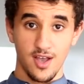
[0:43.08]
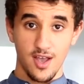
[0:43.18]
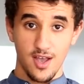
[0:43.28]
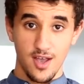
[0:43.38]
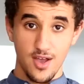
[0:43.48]

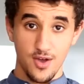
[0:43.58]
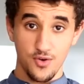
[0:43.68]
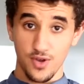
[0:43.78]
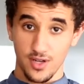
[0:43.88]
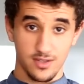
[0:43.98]
uh,
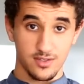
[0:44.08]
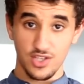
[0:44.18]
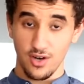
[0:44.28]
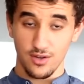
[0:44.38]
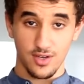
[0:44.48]
who can
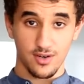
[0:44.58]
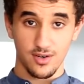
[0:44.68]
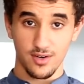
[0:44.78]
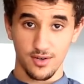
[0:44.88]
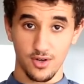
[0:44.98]
share
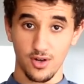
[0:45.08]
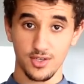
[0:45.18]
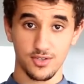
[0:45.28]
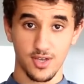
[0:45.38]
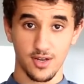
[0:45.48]
their
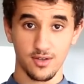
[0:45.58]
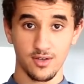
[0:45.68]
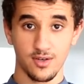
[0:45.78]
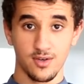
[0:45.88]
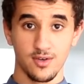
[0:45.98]
knowledge together.
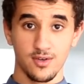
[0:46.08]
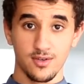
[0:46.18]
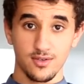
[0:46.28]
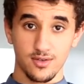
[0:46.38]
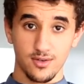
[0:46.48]

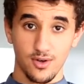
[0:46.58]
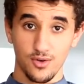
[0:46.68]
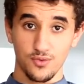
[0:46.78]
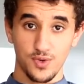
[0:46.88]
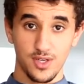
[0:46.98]
So
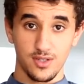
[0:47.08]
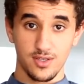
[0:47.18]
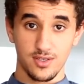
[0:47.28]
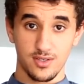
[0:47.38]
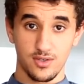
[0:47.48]
all we need
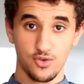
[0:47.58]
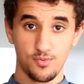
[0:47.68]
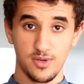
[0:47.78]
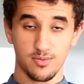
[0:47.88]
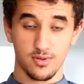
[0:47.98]
is you
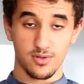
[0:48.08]
people.